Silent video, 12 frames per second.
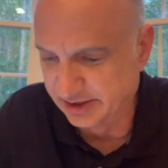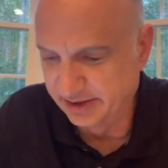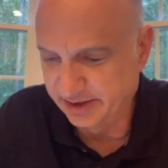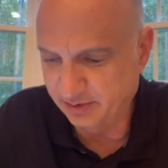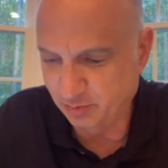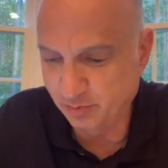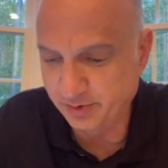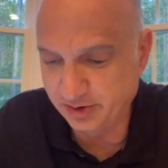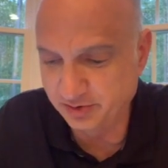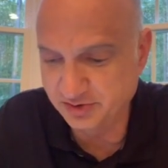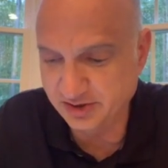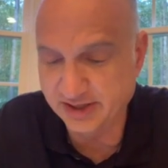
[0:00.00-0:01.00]
And we'll be
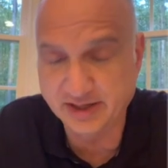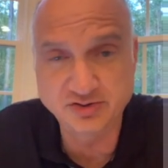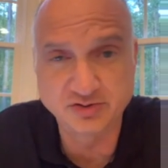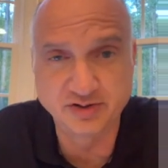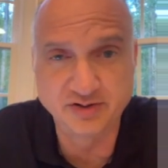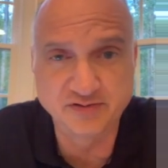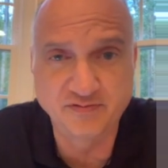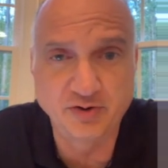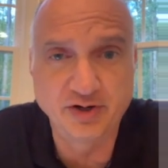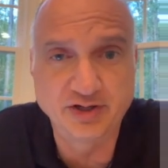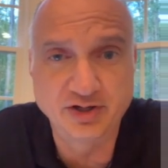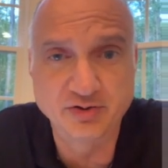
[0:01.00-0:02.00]
using actually this
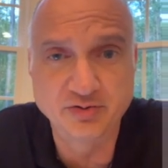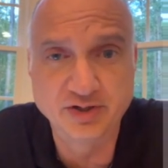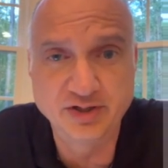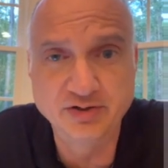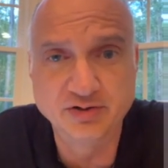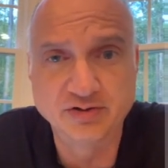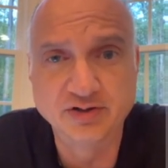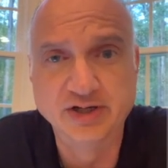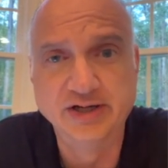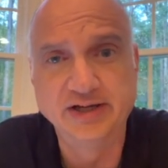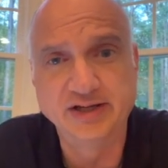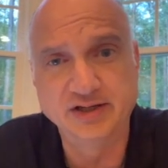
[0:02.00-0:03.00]
very code here
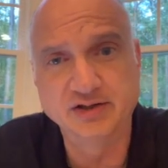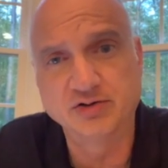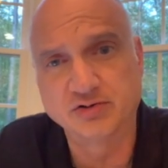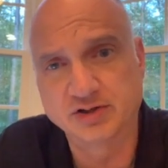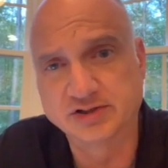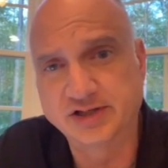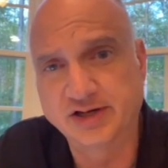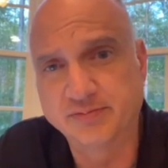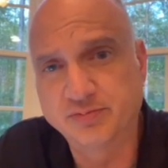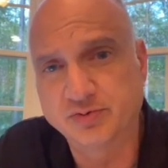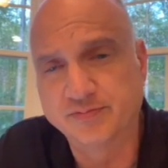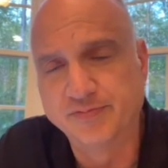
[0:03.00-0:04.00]
in our
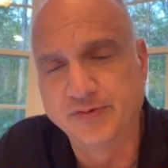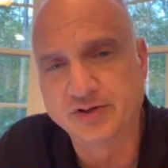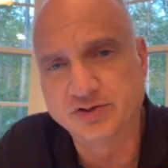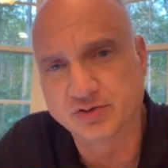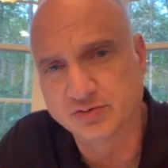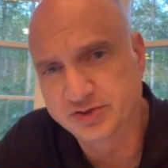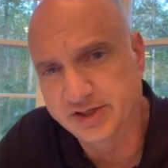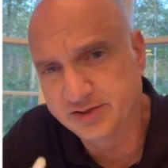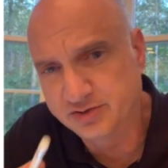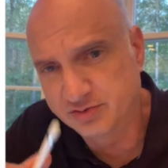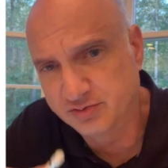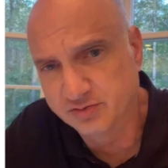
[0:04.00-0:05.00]
example. So stay
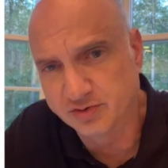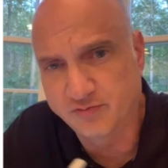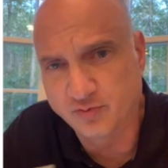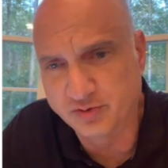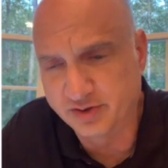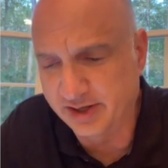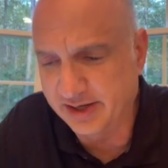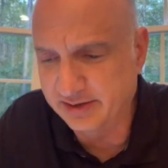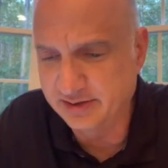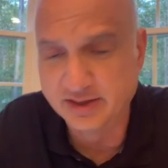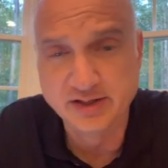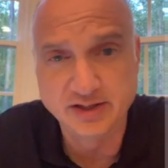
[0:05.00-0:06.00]
tuned, look forward to
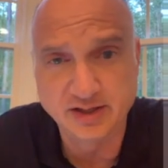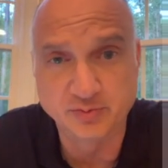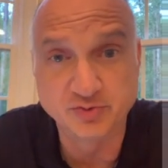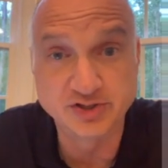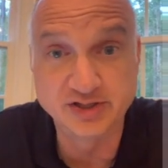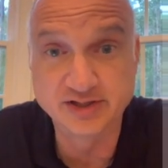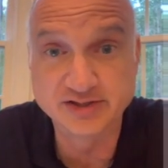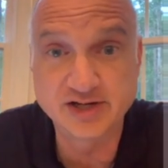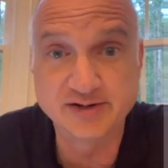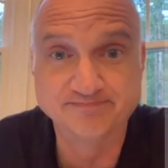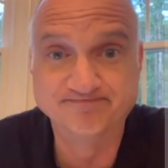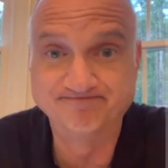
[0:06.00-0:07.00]
that, and we'll see you next
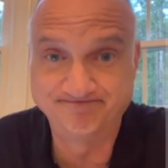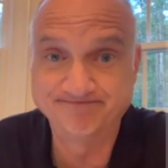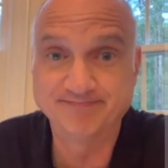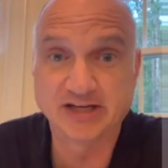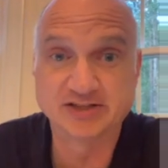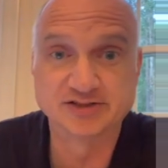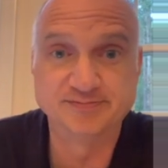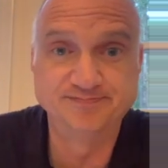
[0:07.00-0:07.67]
time. Thanks.